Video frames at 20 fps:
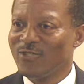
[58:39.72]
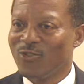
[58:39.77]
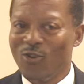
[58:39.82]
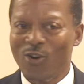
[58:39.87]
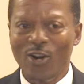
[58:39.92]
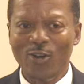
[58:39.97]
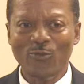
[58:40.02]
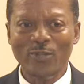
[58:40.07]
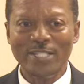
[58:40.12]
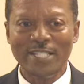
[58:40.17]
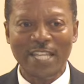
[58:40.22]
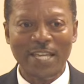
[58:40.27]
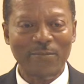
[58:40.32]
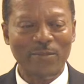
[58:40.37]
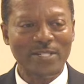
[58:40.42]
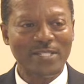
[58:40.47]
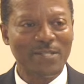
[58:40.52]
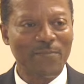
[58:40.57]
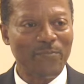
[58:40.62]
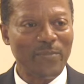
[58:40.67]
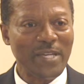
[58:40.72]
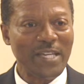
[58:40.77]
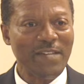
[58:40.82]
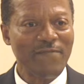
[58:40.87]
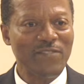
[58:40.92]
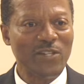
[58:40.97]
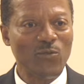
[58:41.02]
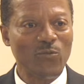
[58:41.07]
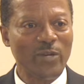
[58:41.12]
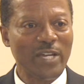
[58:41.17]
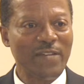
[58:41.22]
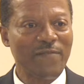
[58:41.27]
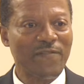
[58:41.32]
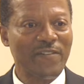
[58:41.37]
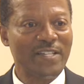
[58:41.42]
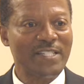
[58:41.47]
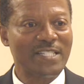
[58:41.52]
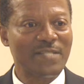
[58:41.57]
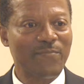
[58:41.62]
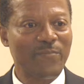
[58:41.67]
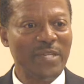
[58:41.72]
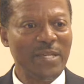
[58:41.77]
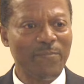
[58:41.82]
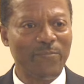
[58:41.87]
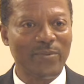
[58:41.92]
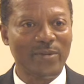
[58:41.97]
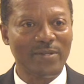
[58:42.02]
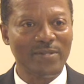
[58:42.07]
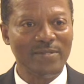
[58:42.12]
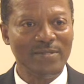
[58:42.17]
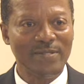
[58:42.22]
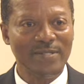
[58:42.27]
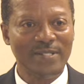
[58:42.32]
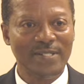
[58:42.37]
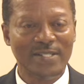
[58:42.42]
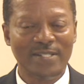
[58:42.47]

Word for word: God was able to pave the way for his people